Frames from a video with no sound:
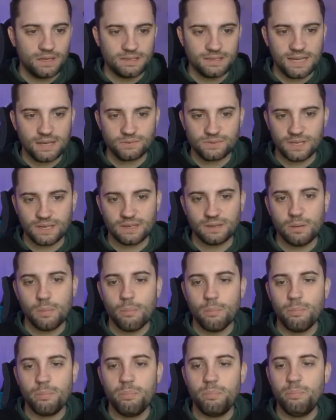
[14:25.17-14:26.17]
Townsend
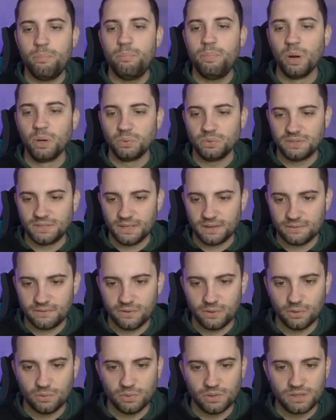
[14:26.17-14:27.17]
boots it
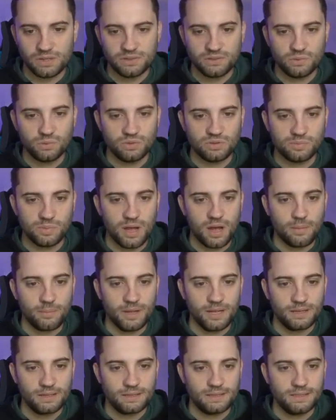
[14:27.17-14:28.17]
forward towards
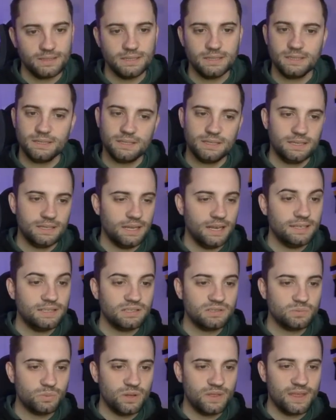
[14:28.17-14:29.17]
Palmer. He
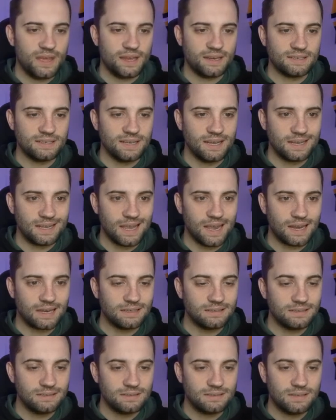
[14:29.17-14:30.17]
doesn't win the header
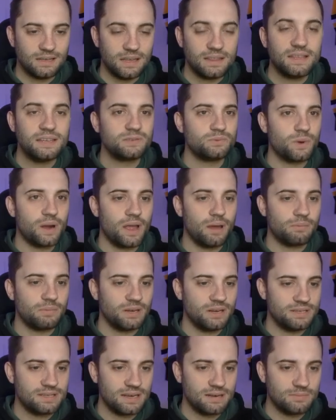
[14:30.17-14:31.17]
again. At this rate, I'm going
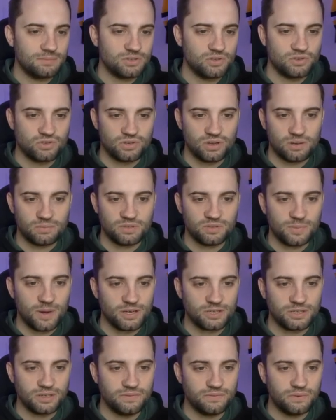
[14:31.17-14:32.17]
to tell him to stop
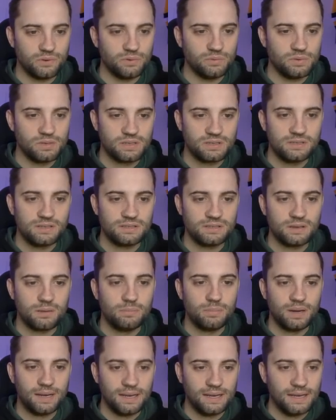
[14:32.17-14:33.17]
smashing it forward because it's
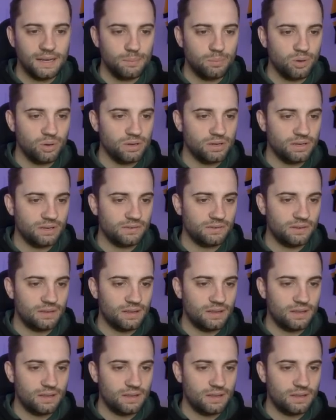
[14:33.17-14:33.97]
completely pointless.